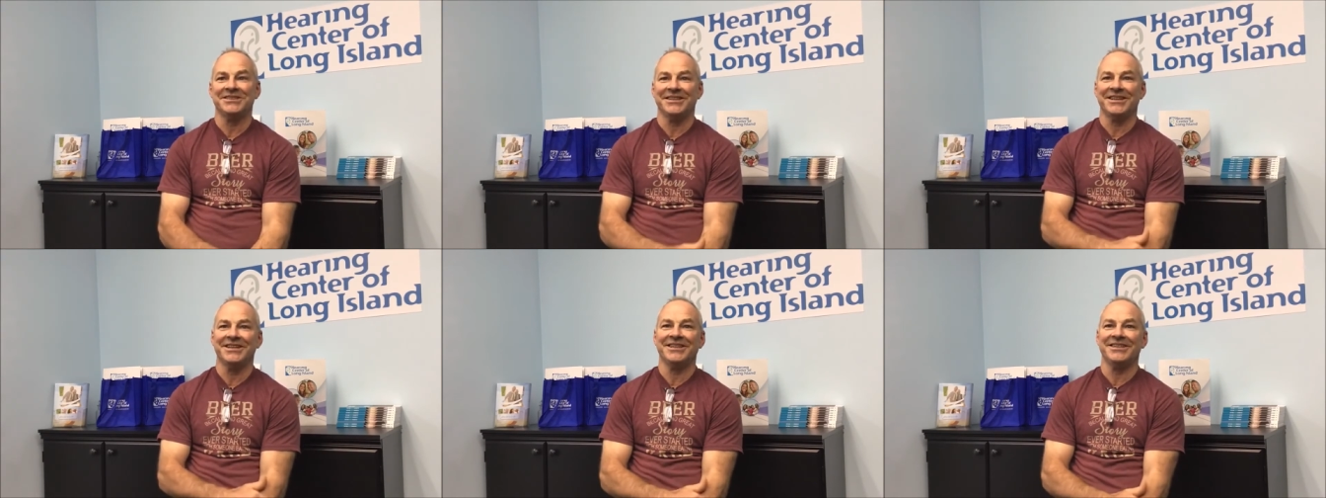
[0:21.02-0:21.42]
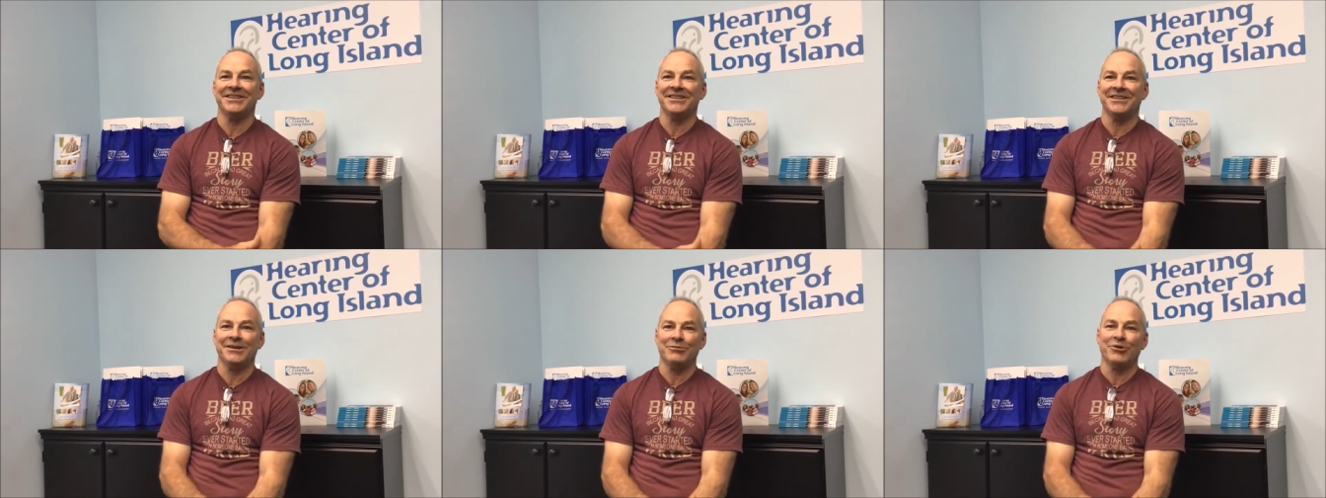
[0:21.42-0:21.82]

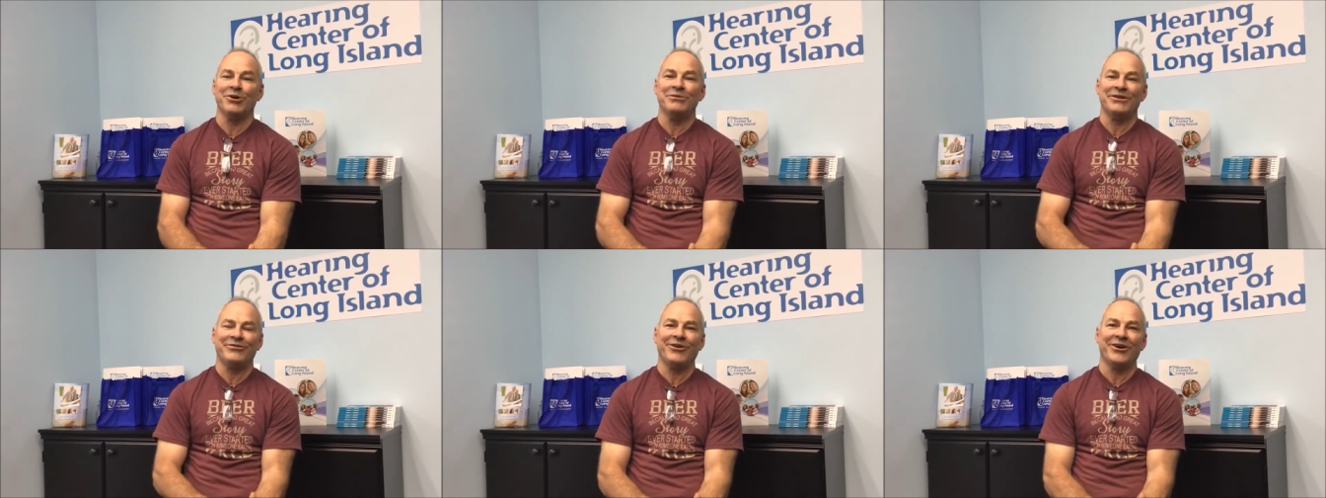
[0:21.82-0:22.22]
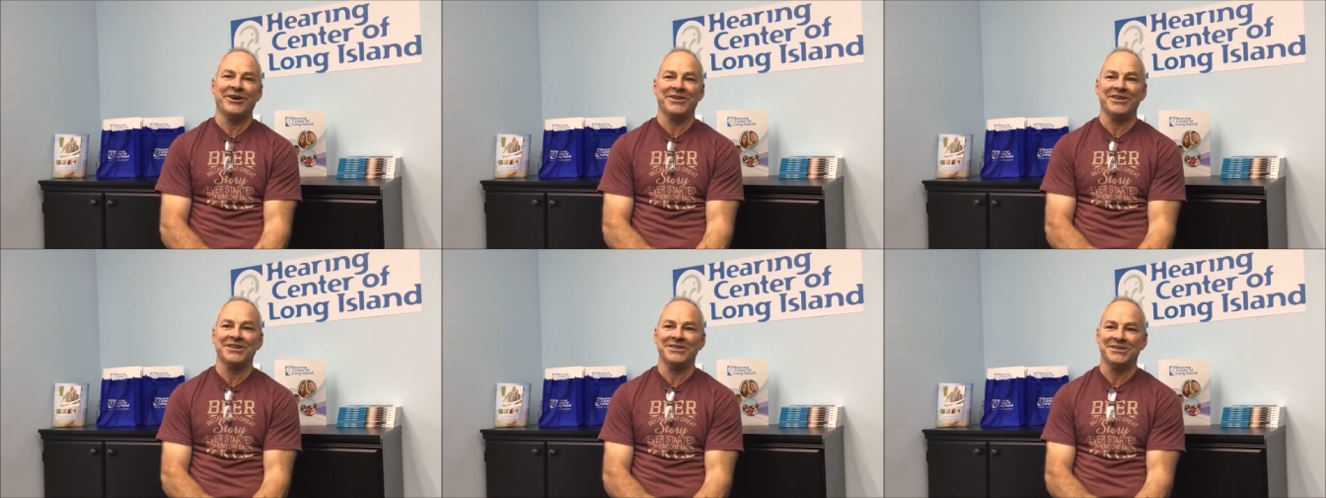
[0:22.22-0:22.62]
and I brought my
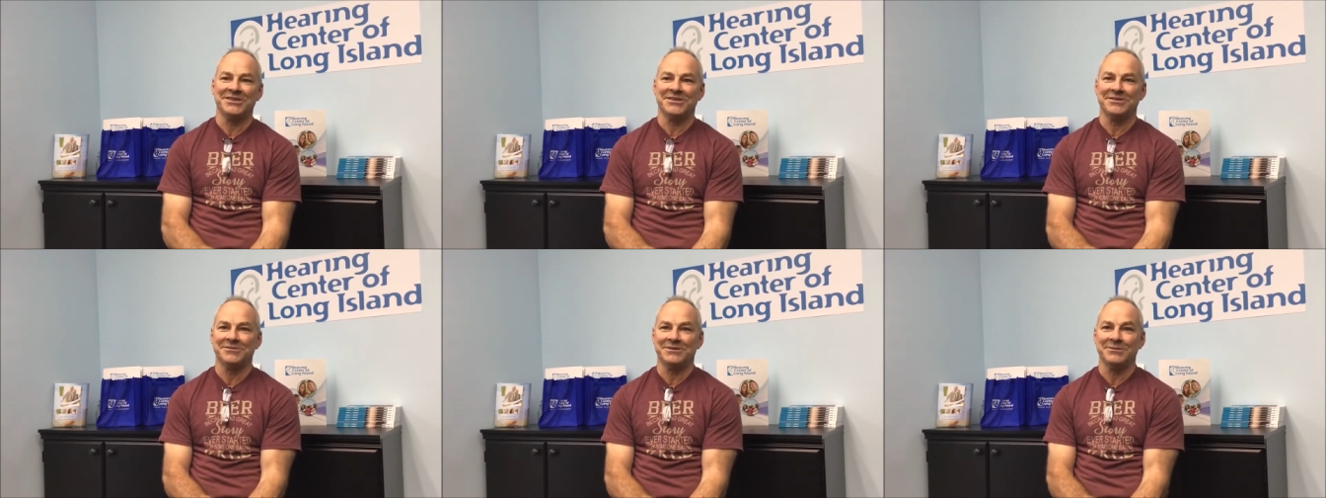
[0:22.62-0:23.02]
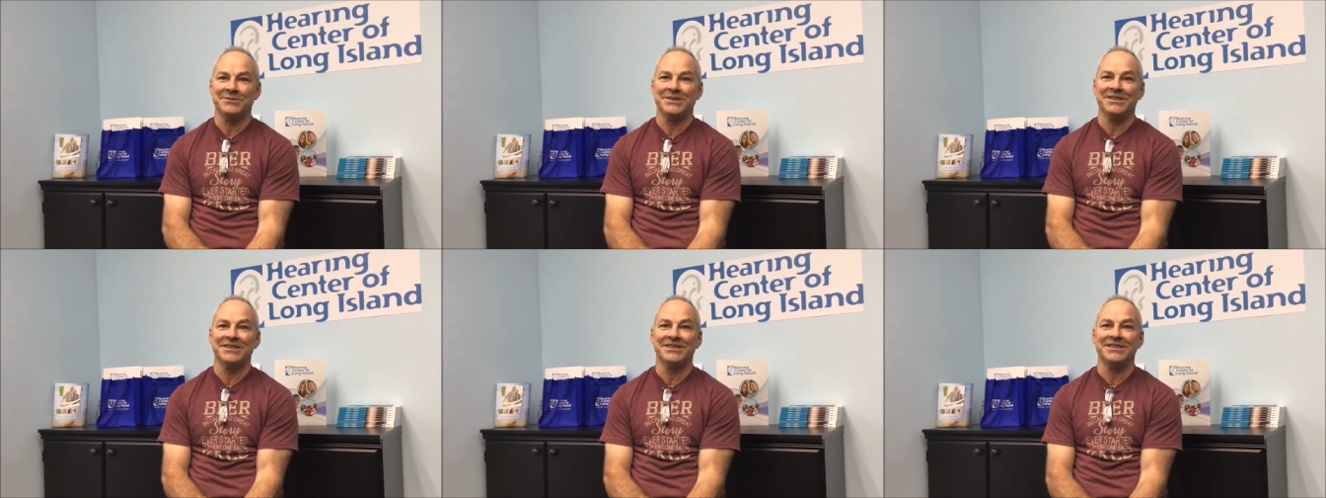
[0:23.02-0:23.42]
father with
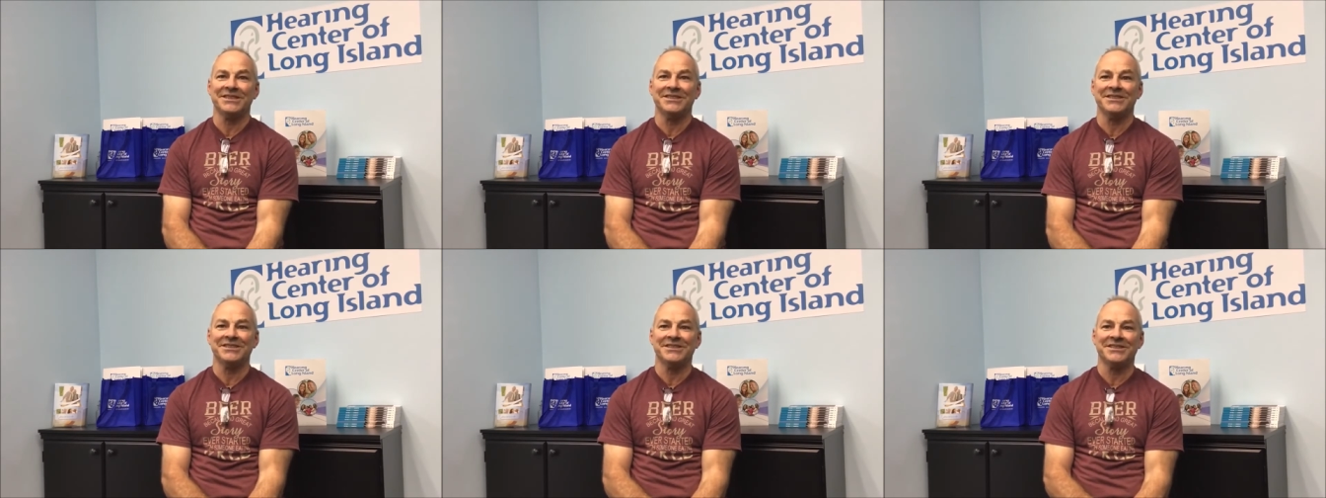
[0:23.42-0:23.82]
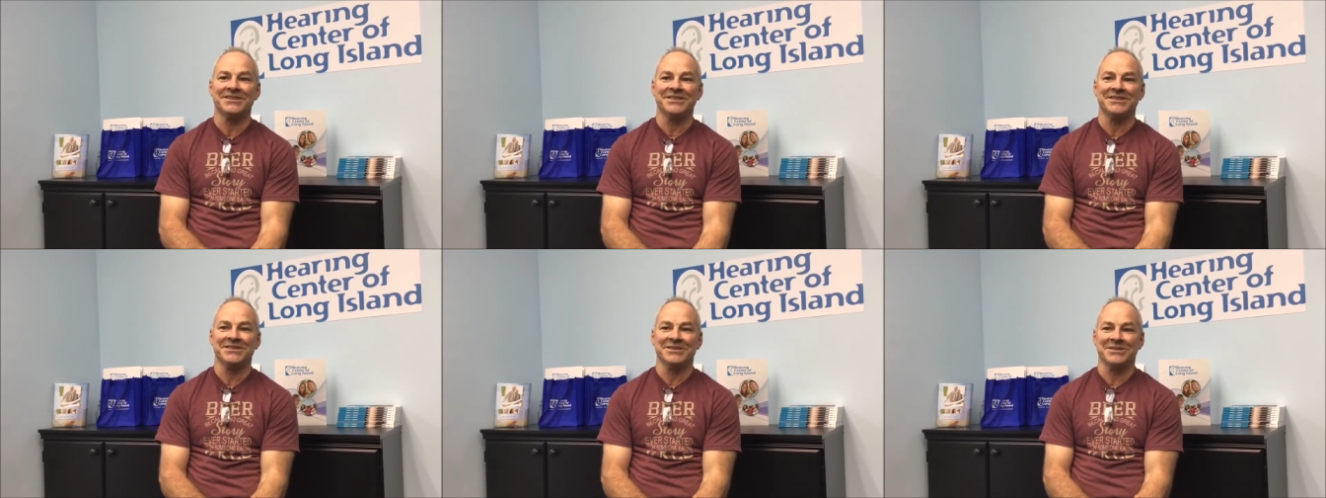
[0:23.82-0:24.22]
me and
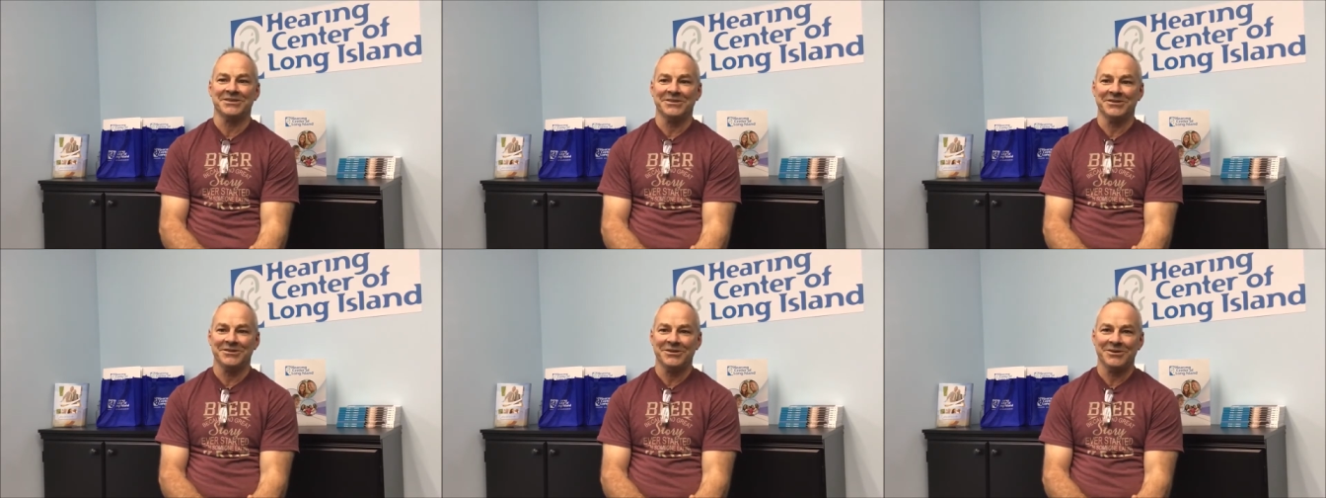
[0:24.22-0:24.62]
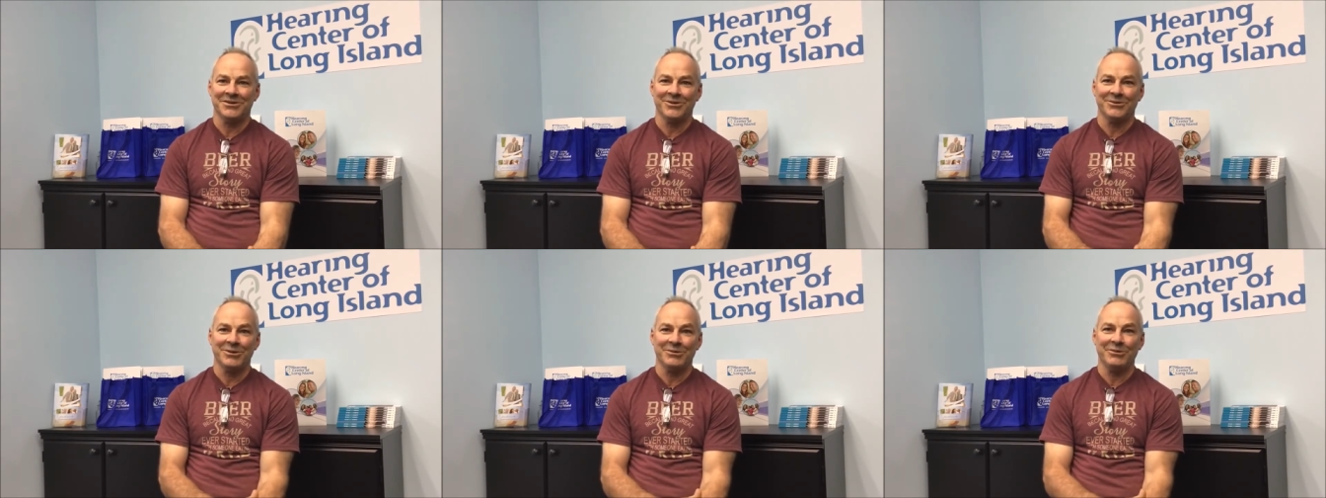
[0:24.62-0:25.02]
uh, so
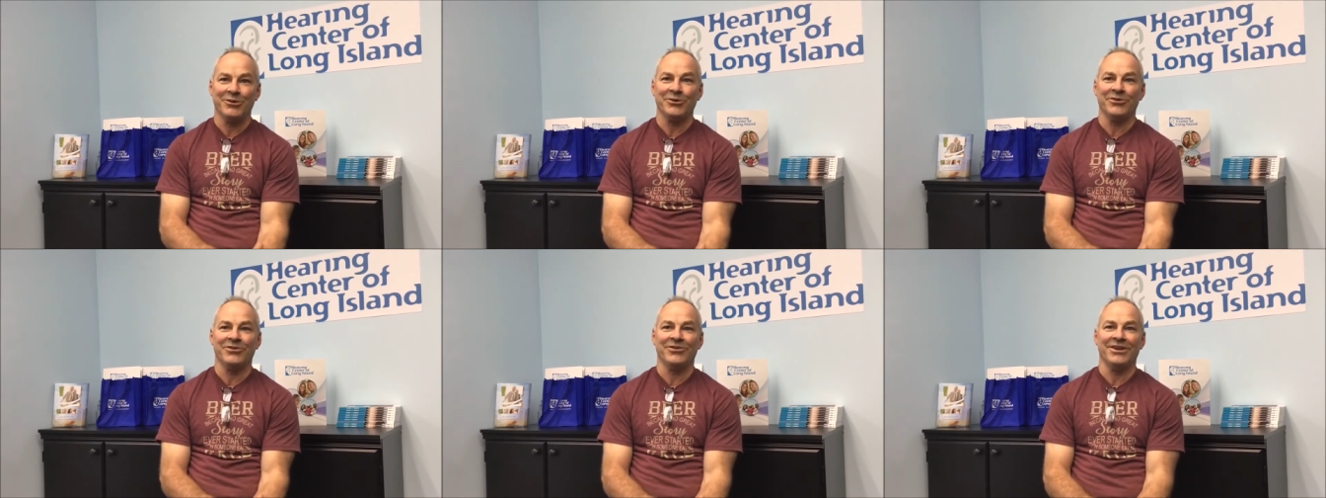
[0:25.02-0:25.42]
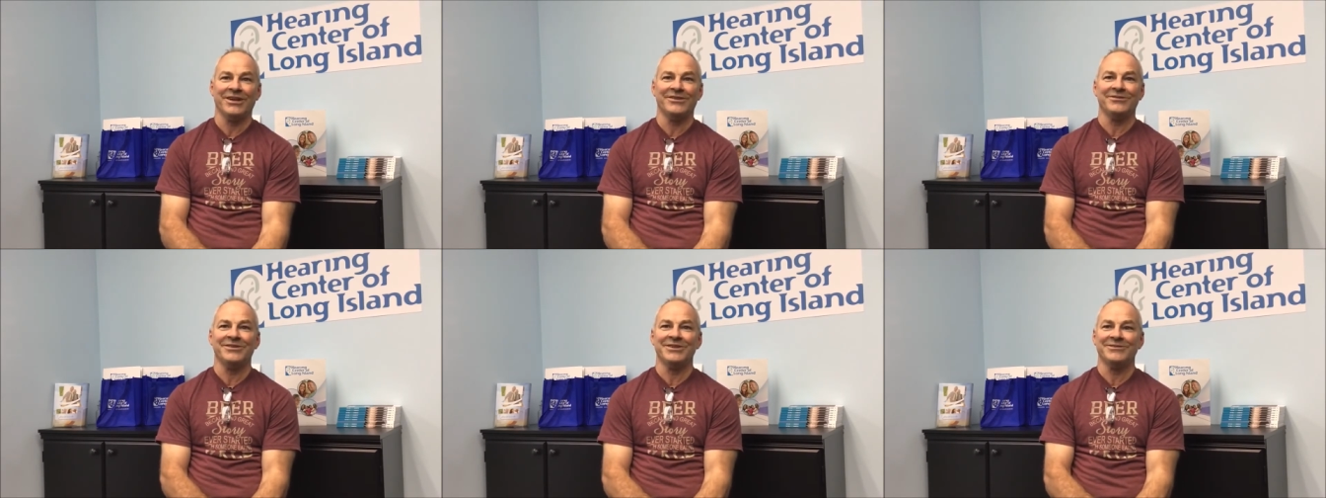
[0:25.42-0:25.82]
we both
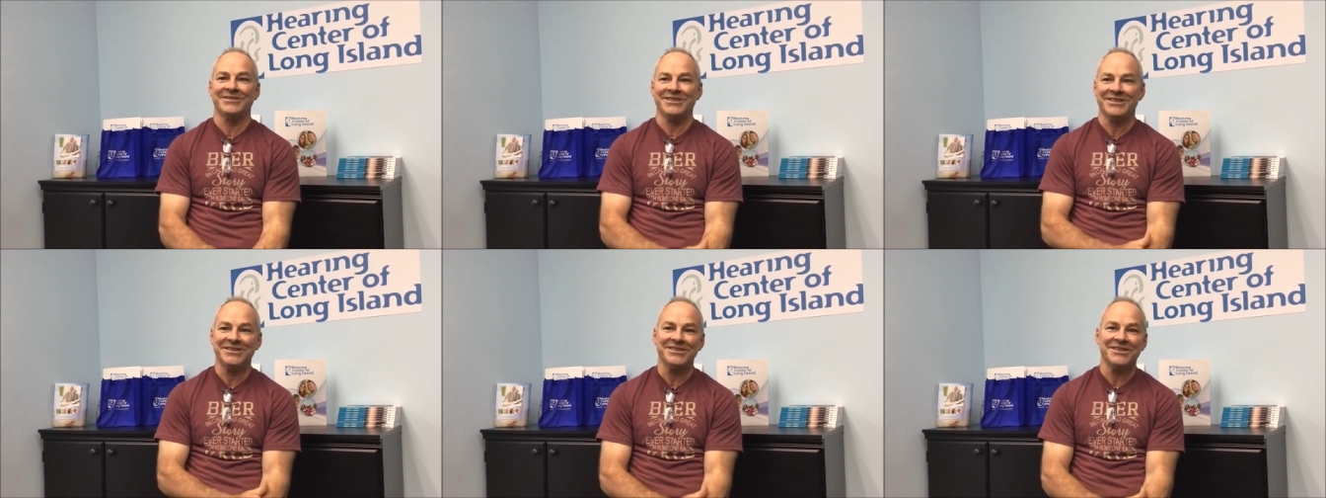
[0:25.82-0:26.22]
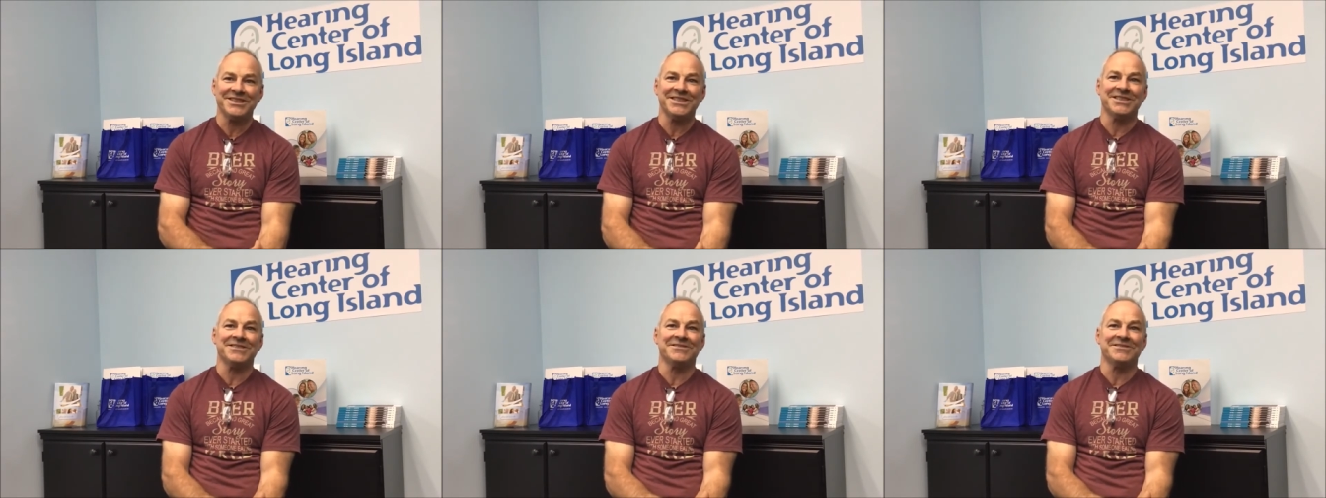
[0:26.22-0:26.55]
have hearing aids now.